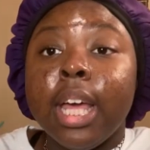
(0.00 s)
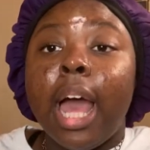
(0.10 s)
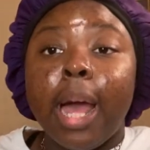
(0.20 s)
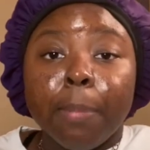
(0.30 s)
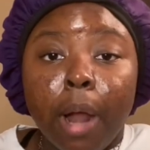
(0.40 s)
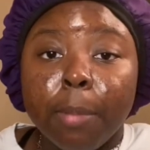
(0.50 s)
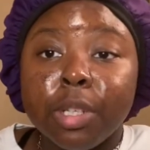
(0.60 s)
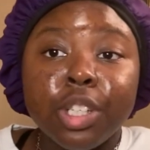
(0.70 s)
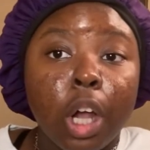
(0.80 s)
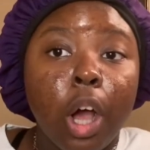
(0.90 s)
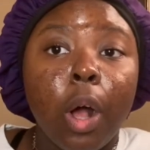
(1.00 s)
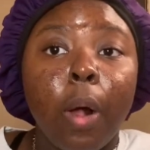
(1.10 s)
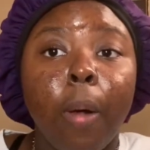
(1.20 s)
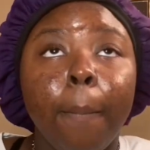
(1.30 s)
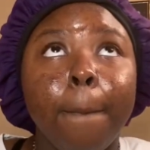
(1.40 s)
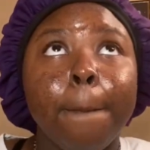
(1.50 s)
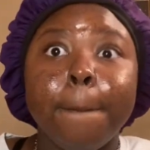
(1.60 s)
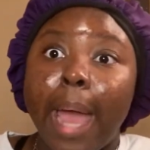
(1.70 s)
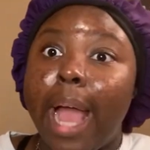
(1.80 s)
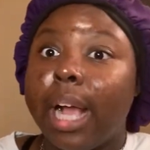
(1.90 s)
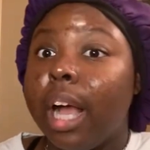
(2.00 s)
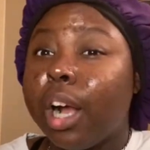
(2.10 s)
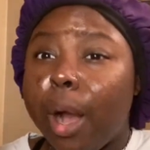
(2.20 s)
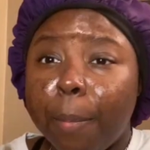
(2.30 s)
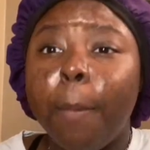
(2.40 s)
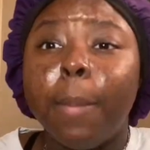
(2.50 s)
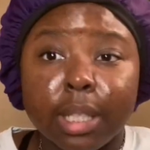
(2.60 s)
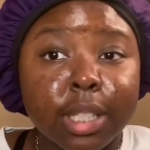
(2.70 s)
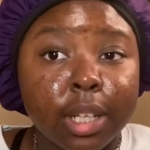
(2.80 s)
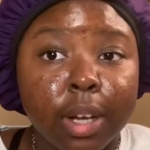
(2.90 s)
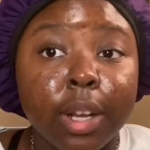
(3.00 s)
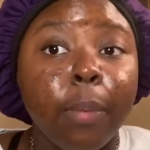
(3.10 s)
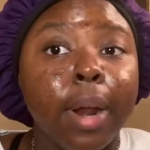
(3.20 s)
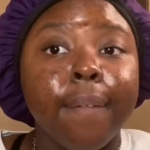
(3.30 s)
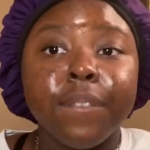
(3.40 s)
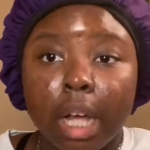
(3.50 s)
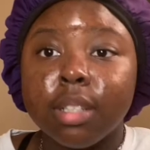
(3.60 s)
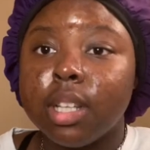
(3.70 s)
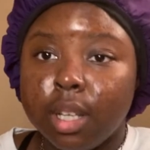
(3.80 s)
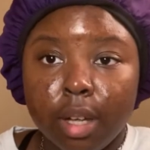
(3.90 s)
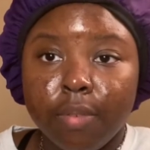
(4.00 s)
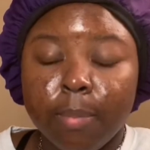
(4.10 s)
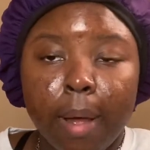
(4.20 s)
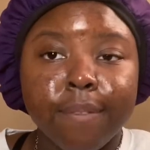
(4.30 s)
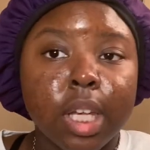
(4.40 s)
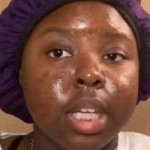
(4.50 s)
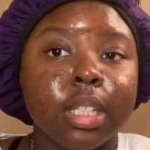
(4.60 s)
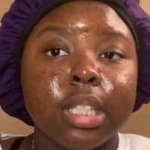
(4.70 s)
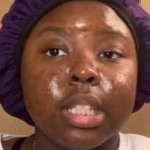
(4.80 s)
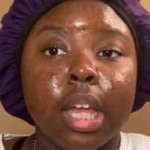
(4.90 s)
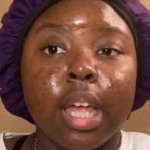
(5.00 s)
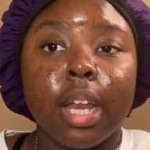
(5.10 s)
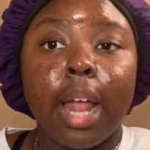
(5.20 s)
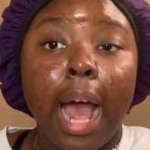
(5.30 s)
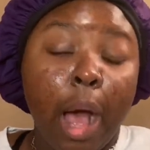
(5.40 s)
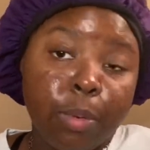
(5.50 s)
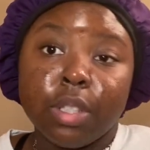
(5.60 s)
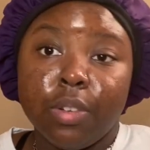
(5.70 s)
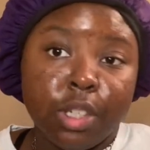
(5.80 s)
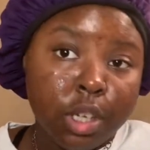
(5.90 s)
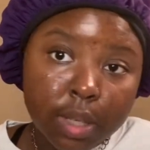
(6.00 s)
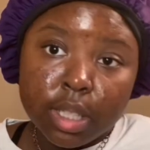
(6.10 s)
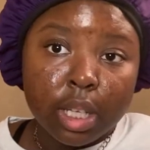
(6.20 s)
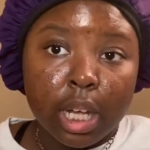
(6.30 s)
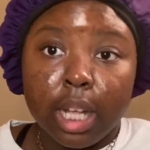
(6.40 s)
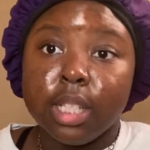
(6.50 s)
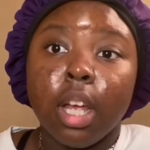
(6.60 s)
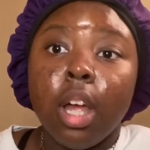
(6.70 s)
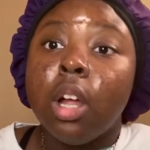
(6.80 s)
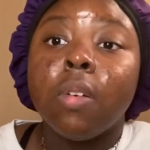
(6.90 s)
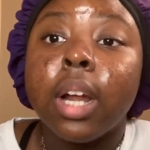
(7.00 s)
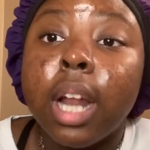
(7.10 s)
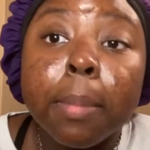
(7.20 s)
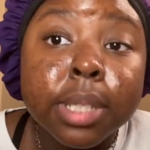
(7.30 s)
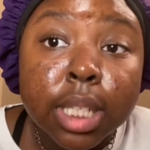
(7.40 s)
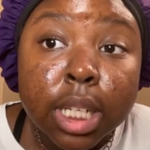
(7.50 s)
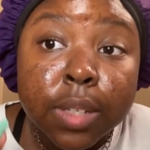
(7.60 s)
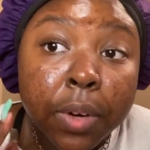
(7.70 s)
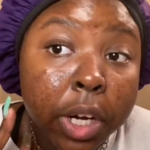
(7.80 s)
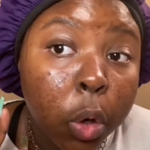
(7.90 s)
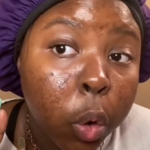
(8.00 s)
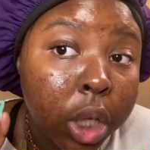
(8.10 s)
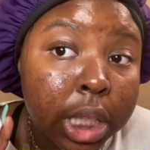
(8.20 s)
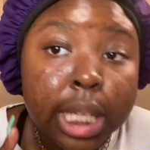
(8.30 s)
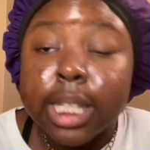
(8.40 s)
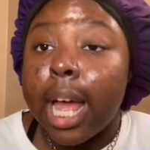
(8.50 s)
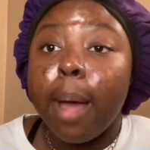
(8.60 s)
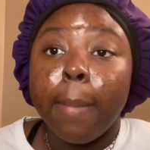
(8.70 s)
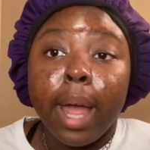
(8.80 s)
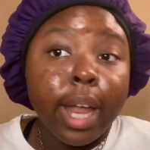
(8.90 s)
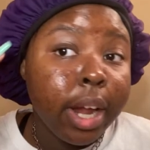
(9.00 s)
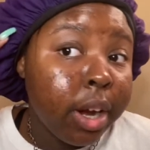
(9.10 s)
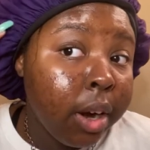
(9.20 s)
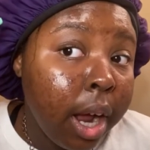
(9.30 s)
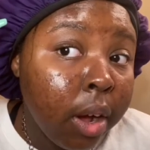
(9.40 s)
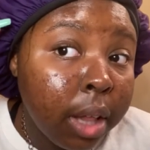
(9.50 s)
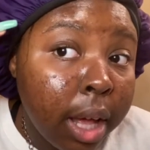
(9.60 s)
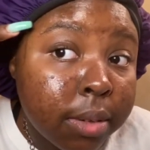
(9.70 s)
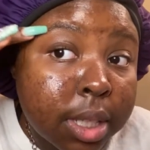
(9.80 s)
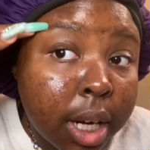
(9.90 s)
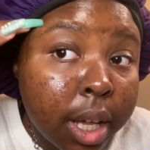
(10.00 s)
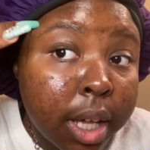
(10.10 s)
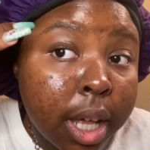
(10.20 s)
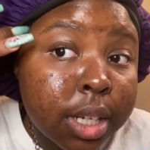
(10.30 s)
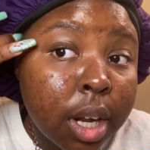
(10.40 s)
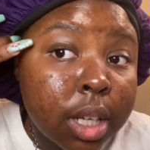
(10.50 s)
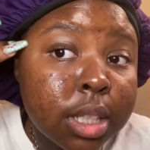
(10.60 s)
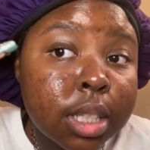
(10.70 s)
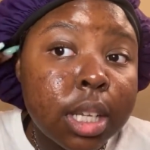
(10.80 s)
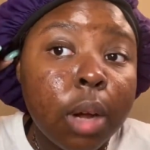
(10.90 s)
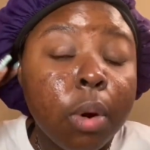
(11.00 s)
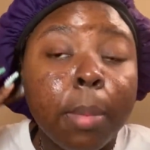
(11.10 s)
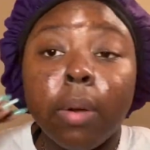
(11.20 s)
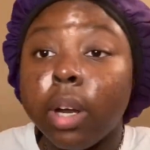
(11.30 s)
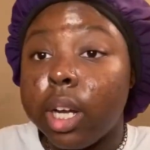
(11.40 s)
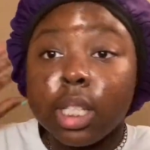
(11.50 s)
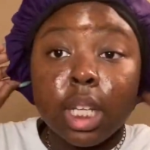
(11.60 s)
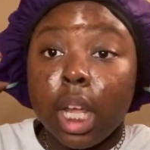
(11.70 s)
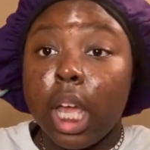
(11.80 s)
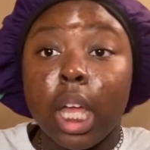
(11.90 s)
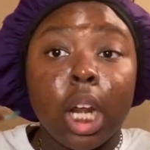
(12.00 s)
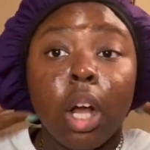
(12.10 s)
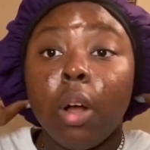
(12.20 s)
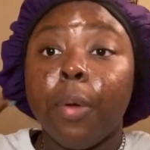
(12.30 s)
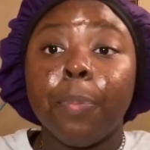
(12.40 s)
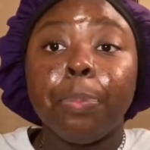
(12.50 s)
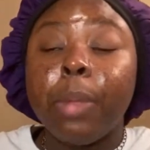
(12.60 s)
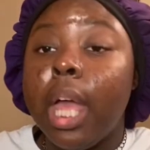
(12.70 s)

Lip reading: I promised y'all back a couple months ago that when I found something good for my face, then I was going to show it to you guys. Right now, my skin is very oily because I have my hair out today. As y'all can see, I wore my red hair today and